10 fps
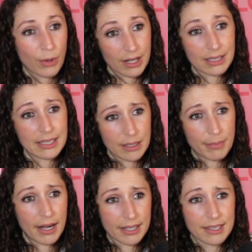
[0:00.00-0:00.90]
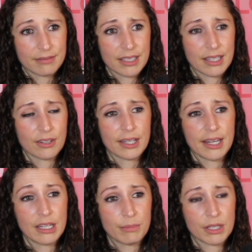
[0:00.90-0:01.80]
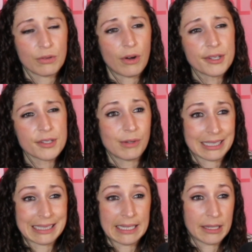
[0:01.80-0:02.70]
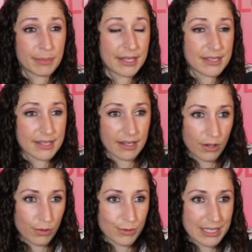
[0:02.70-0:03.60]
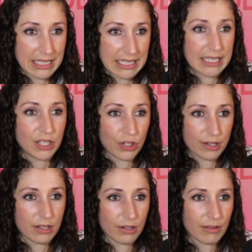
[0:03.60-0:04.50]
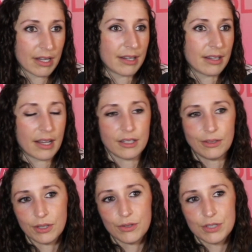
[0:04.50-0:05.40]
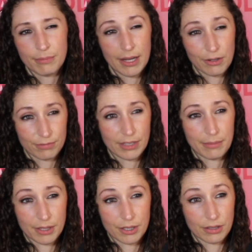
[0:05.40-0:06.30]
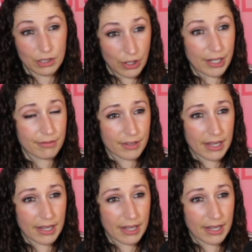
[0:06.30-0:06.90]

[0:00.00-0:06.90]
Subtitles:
want to clean the body of the hearing aid, but you also want to clean the piece that goes in your ear. And again, you can use a microfiber cloth for